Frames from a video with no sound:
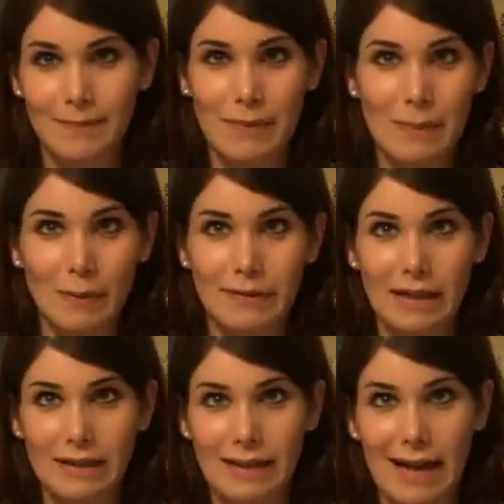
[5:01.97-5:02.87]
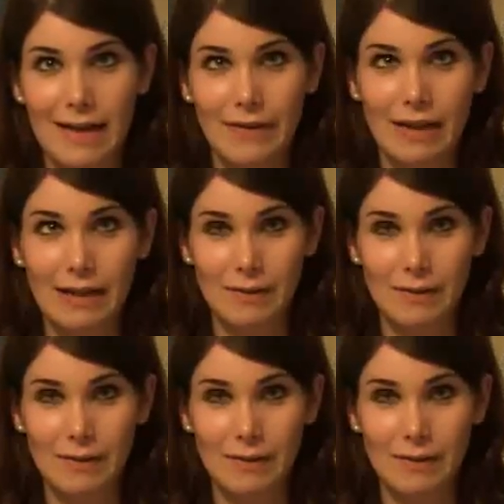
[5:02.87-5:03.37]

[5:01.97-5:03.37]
people think that having anal